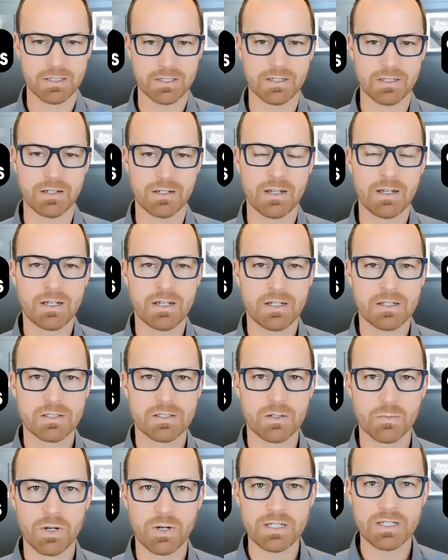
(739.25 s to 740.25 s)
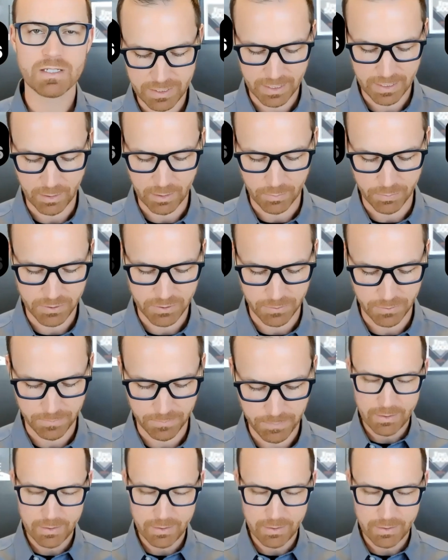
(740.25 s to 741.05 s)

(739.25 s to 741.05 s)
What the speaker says: And some ways that can help. So